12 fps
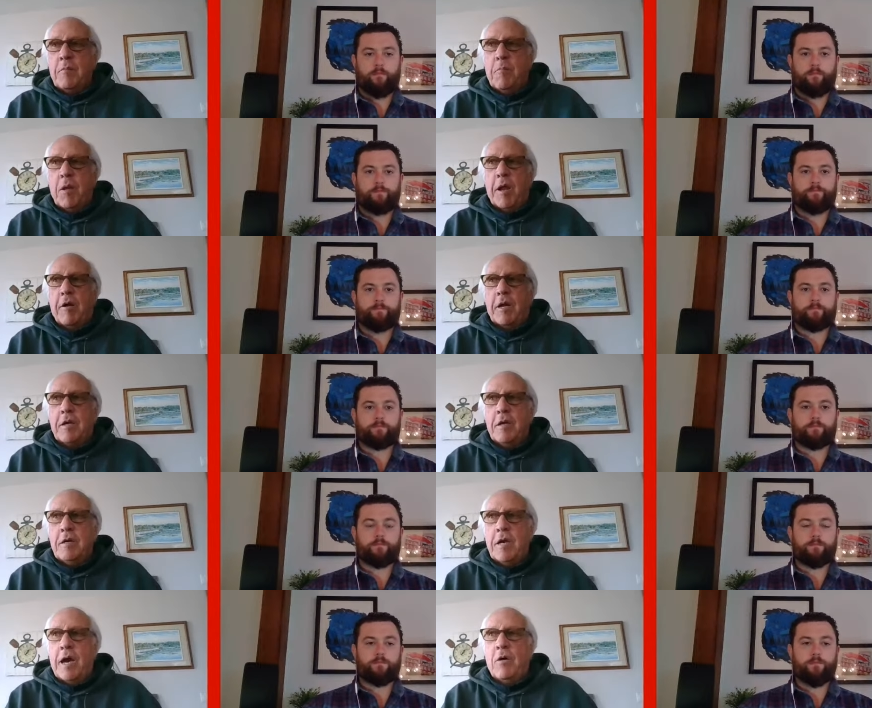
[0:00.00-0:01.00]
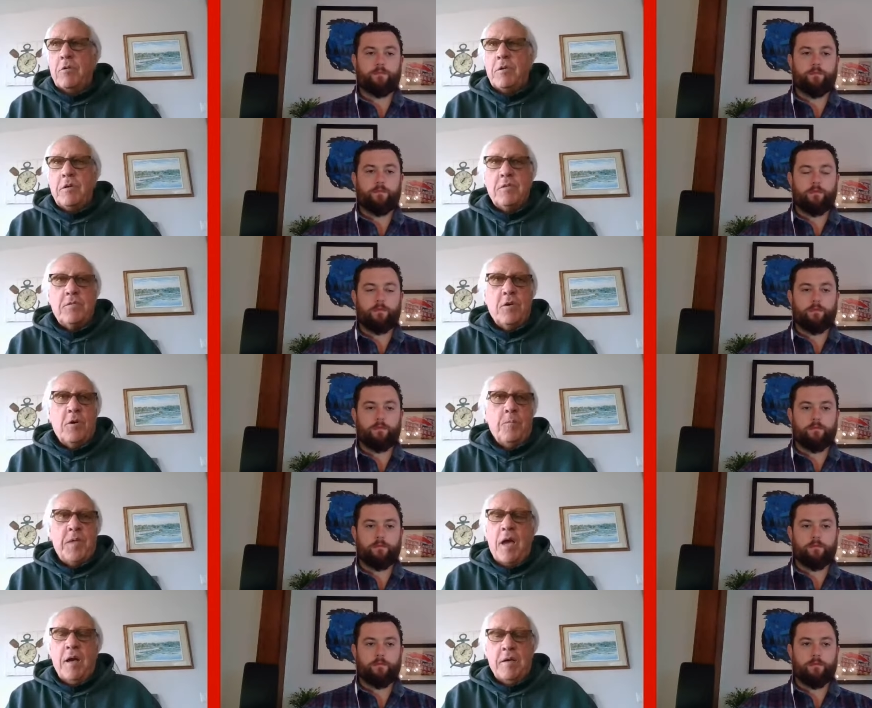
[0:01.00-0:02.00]
Speaker 1: blaring out. So
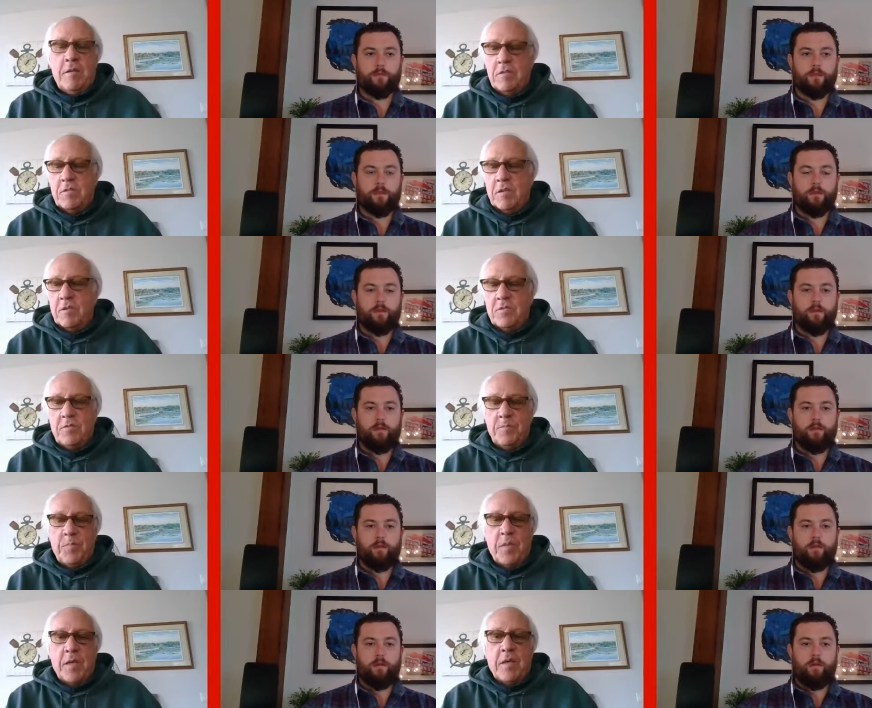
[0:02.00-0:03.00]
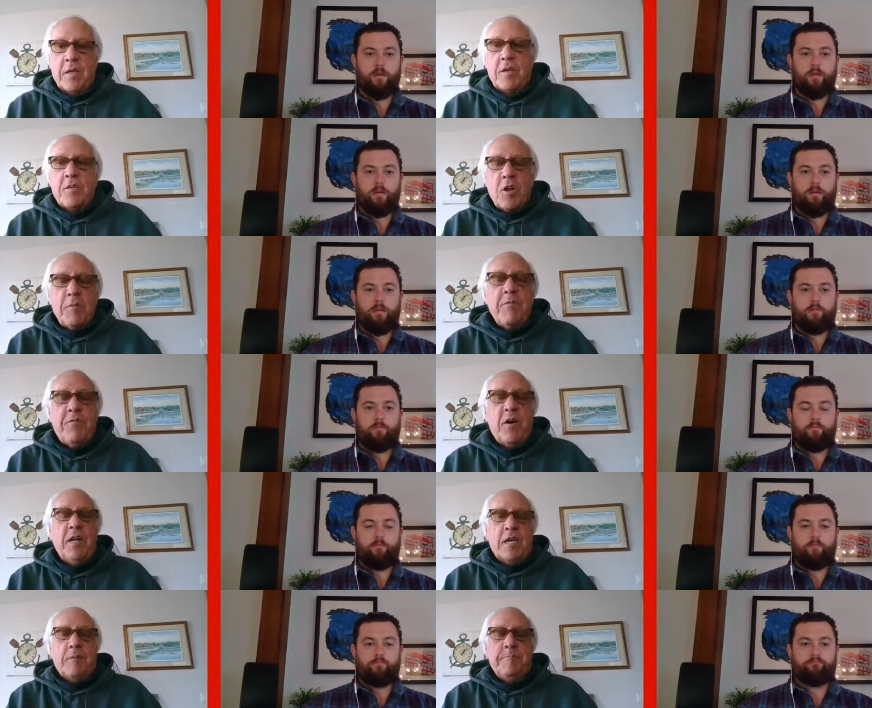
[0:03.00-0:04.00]
yeah, it's it's it's going to be
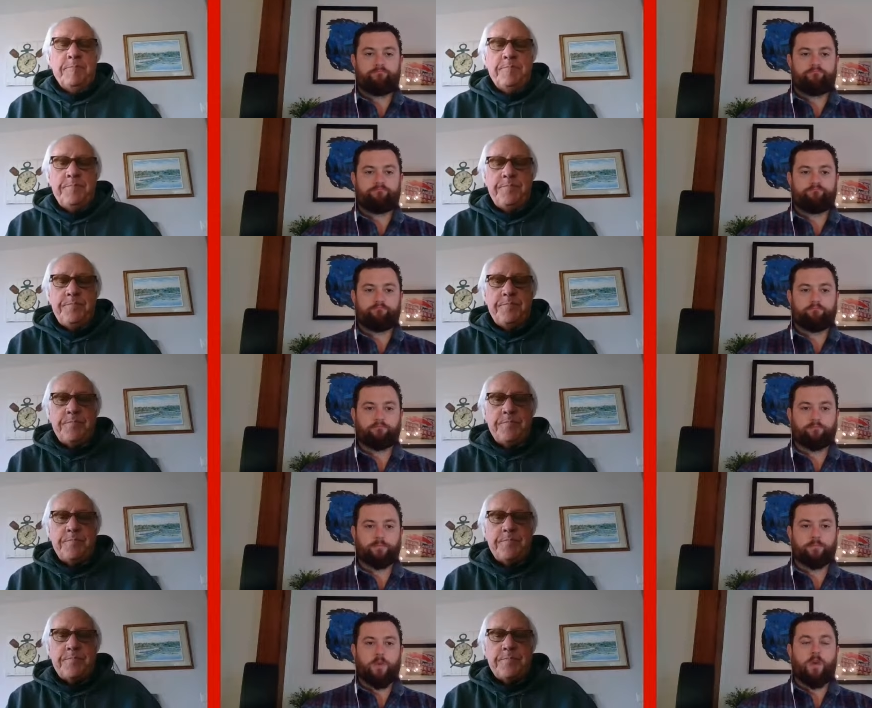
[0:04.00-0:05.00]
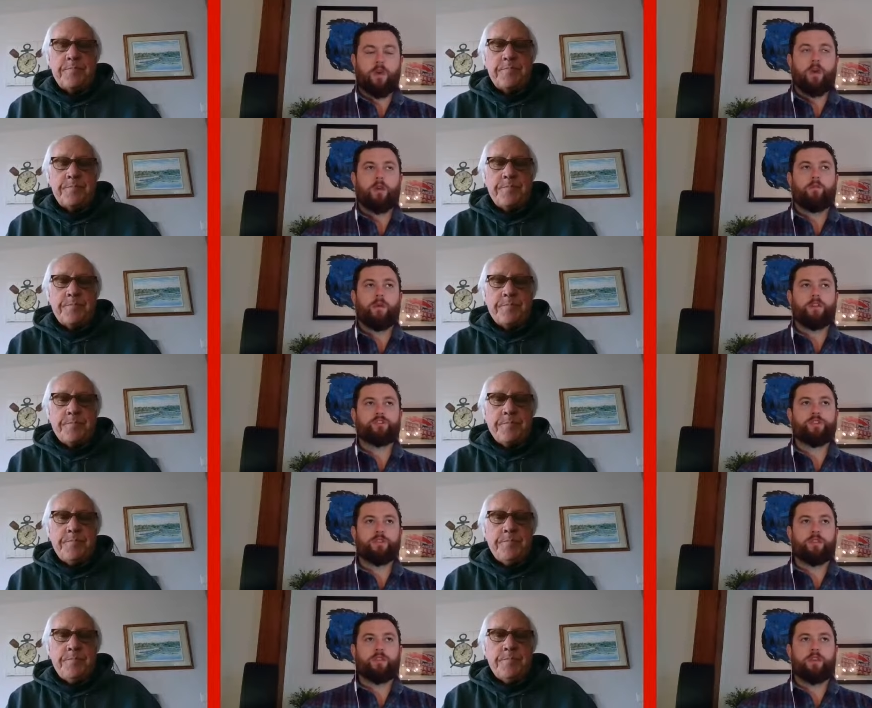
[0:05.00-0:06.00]
fun again. You
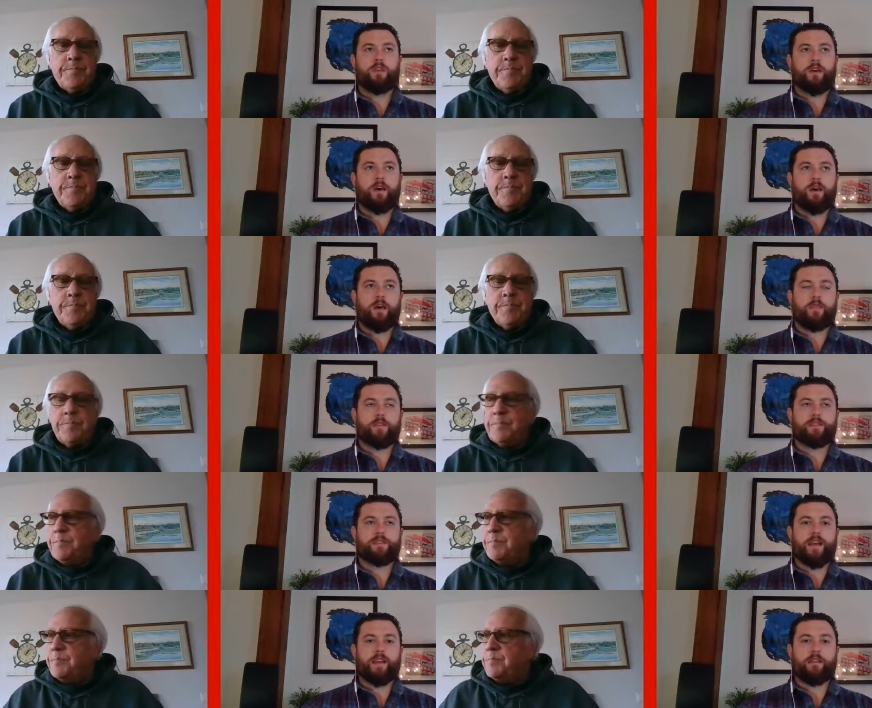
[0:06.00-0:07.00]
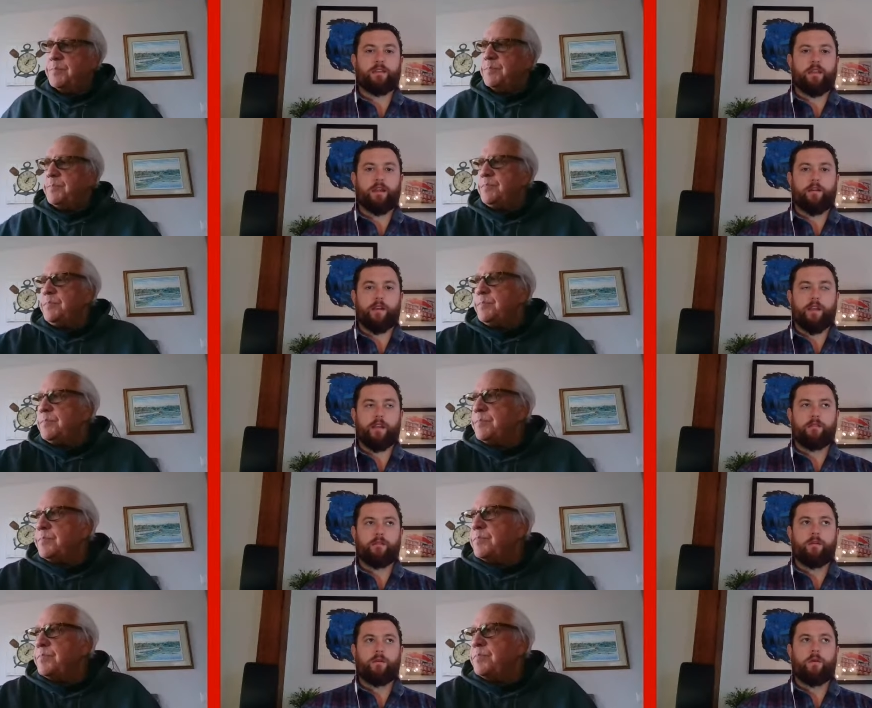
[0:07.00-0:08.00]
Speaker 2: mentioned the uh, the secondary.
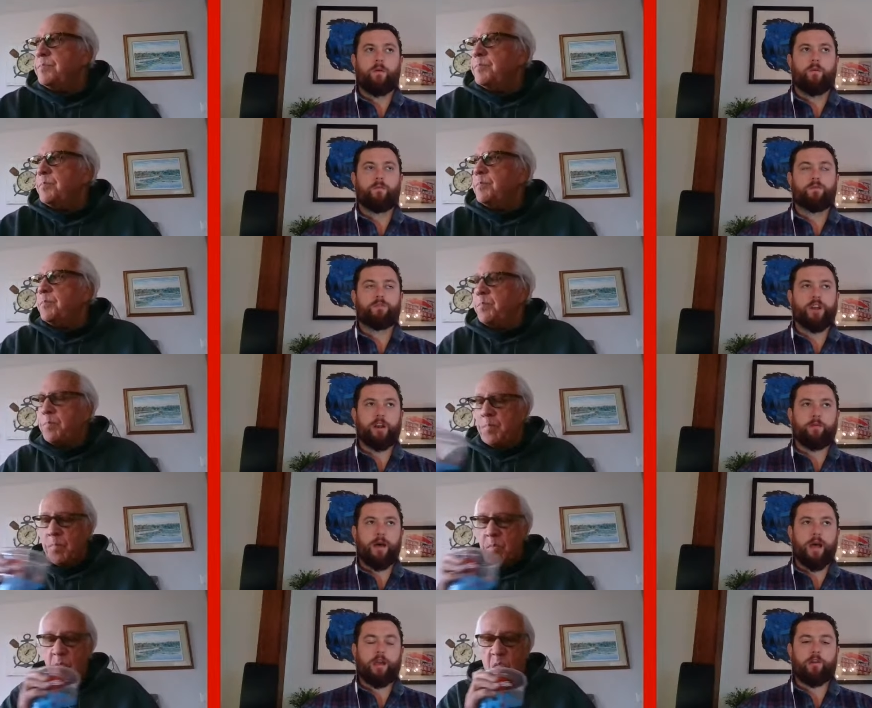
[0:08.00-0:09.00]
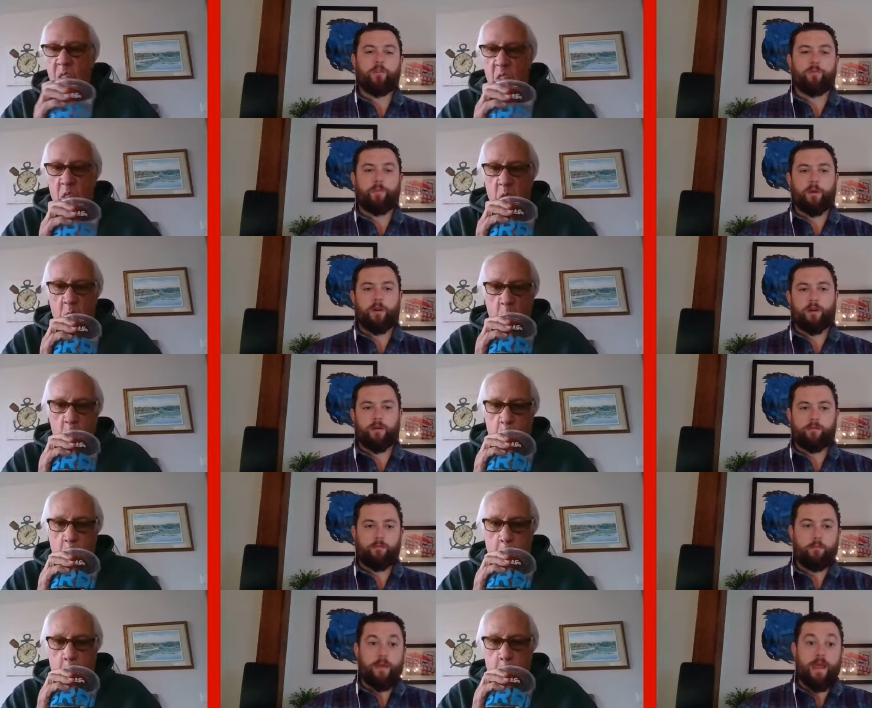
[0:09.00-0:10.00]
Jeremiah Cooper
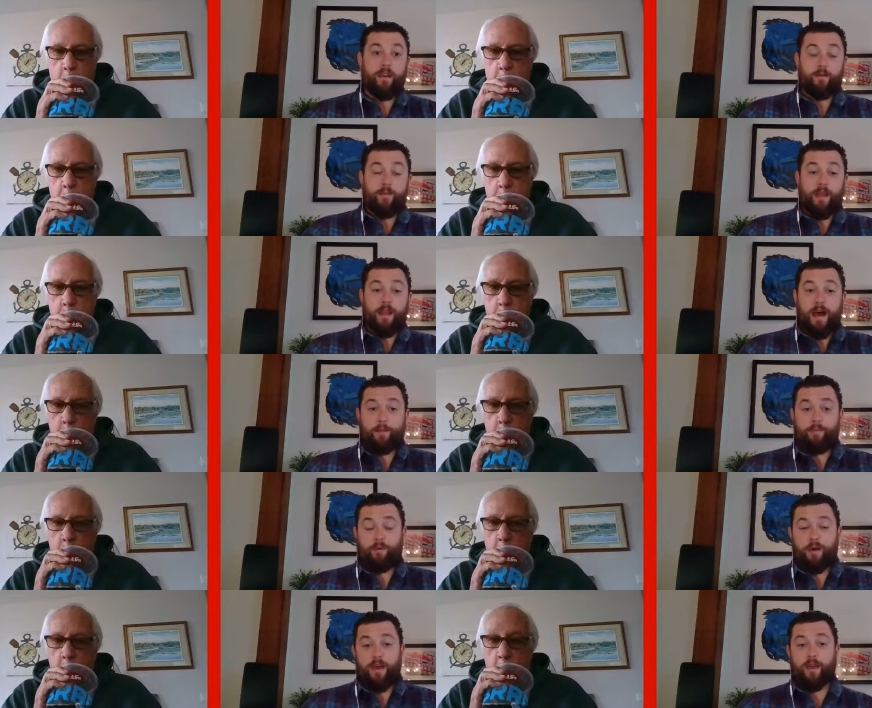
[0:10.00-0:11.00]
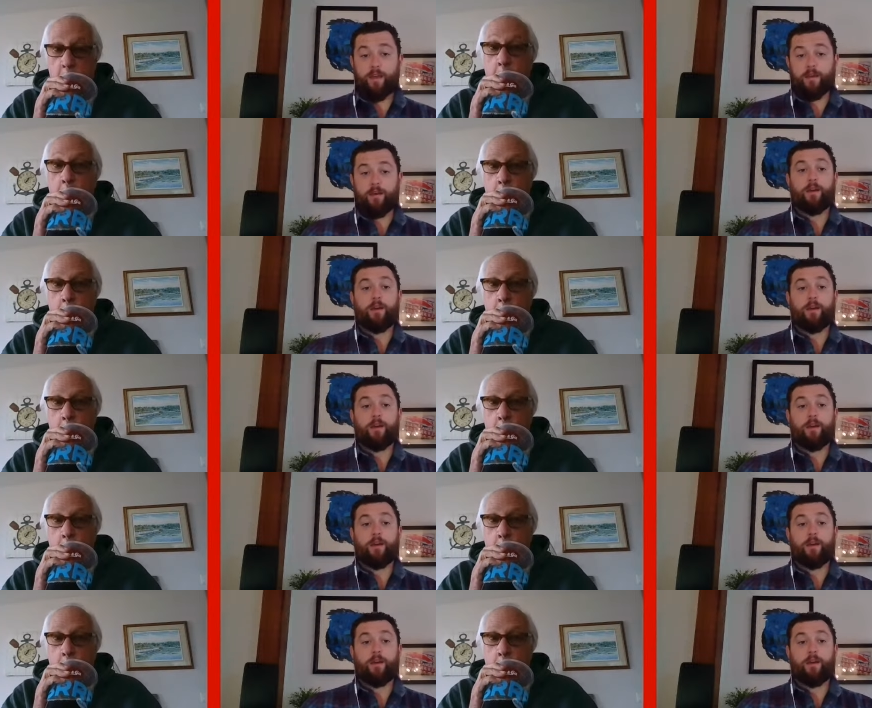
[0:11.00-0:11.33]
may or may not play.